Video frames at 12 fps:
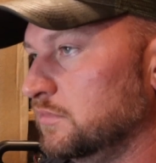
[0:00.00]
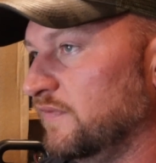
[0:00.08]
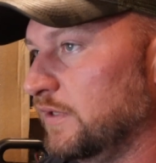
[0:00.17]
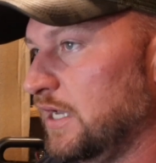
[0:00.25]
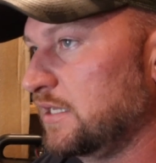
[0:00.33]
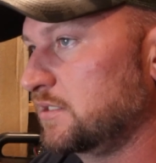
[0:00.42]

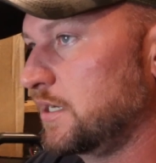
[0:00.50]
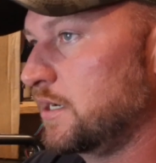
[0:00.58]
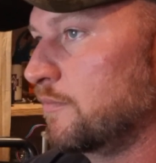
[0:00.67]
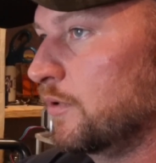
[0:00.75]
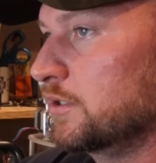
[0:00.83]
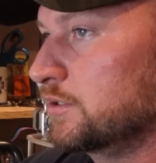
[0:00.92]
the
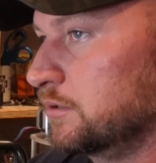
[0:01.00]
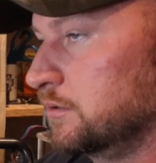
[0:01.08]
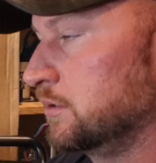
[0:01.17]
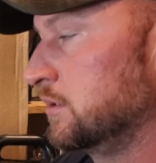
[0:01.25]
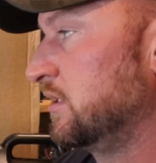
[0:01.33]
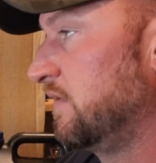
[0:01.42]
velocity numbers,
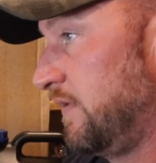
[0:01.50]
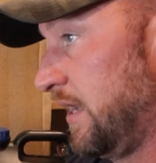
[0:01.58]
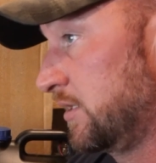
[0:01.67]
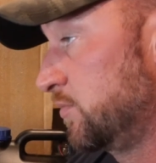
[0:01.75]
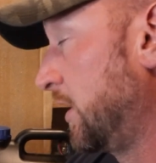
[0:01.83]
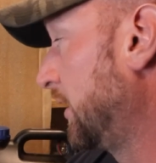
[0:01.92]
if
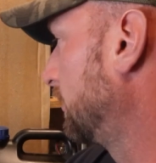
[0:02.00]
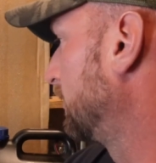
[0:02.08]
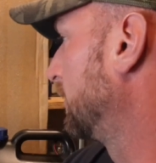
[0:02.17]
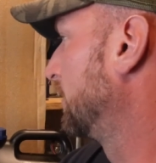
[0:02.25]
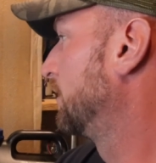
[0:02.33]
you ask me.